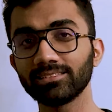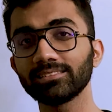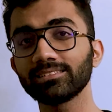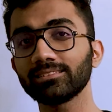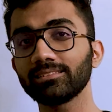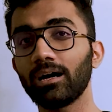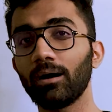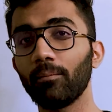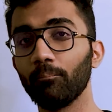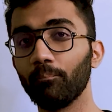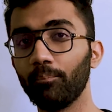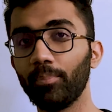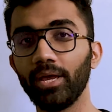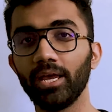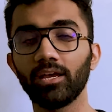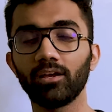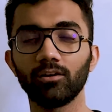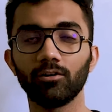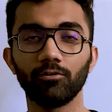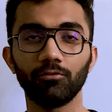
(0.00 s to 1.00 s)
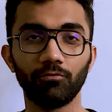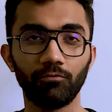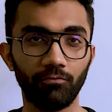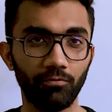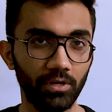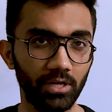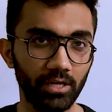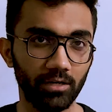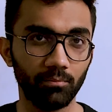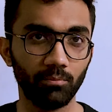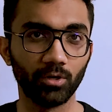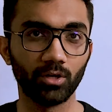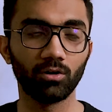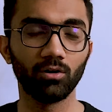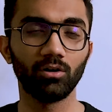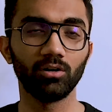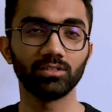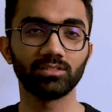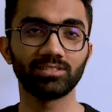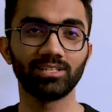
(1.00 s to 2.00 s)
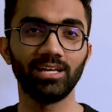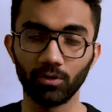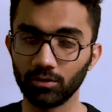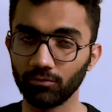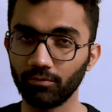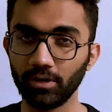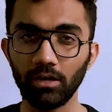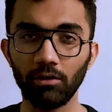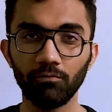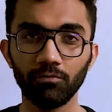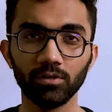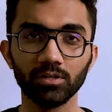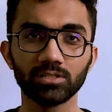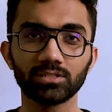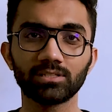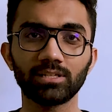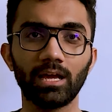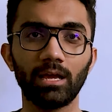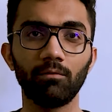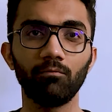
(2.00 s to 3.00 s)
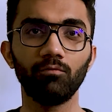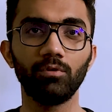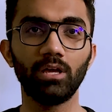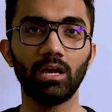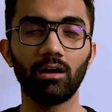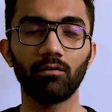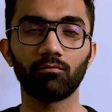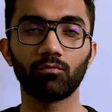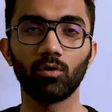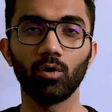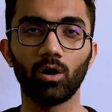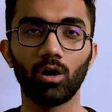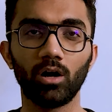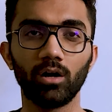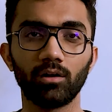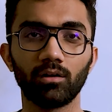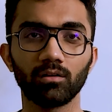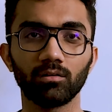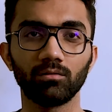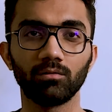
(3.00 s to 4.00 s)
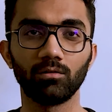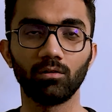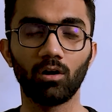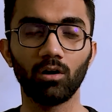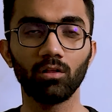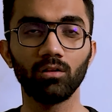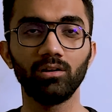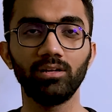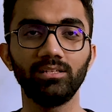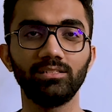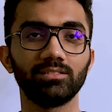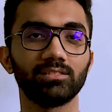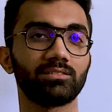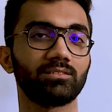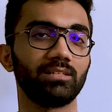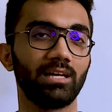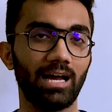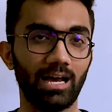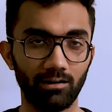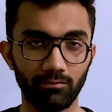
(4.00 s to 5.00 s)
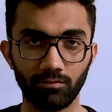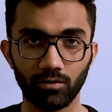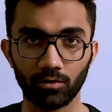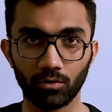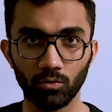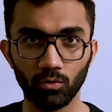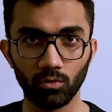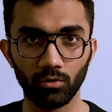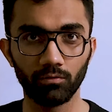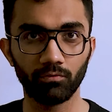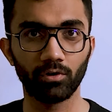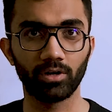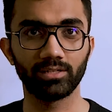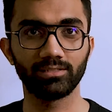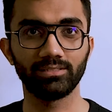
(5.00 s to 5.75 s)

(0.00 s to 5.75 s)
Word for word: this is a big feed because for the very first time we have got not only just alpha code for